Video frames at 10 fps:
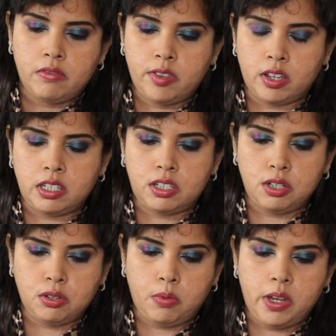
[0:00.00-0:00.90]

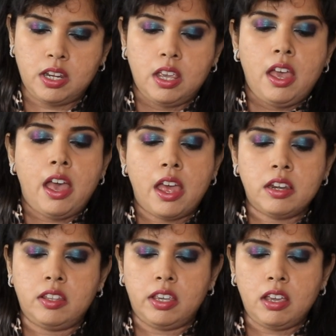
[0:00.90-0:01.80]
32 quid,
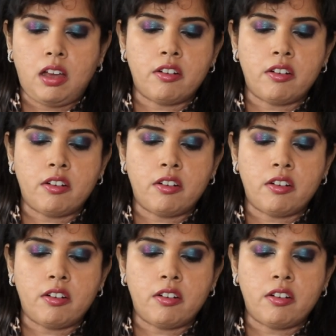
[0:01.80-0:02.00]
and the